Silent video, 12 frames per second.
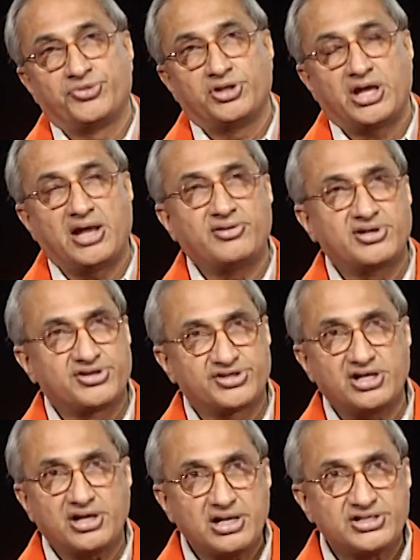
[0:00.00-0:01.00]
And the
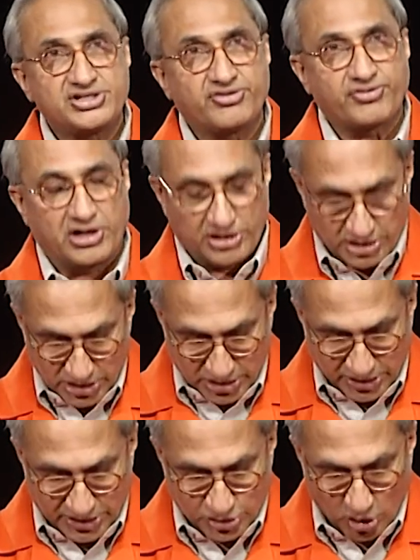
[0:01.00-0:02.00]
resultant is different,
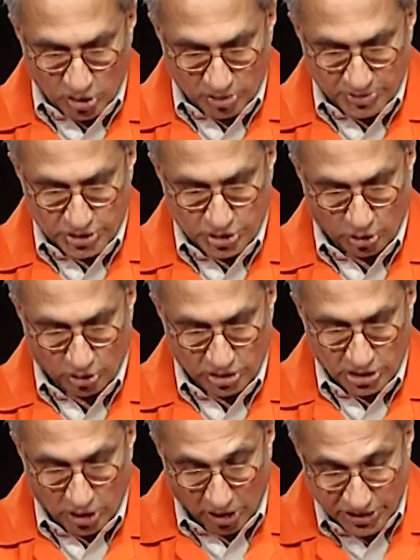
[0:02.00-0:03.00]
it is going to be shown
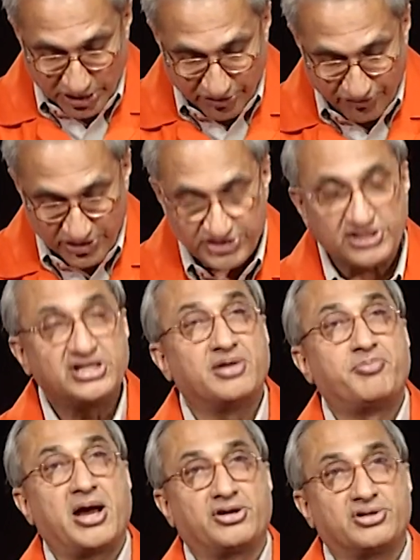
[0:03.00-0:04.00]
on the difference in the
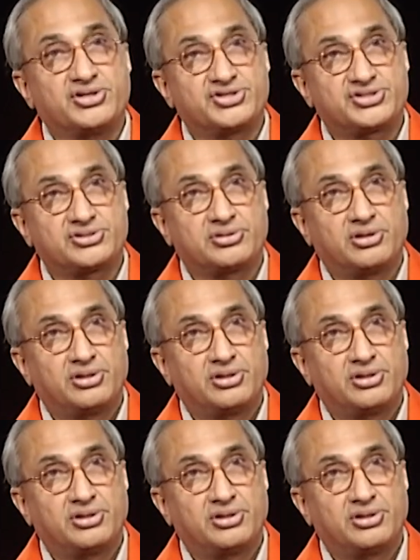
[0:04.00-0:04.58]
patterns.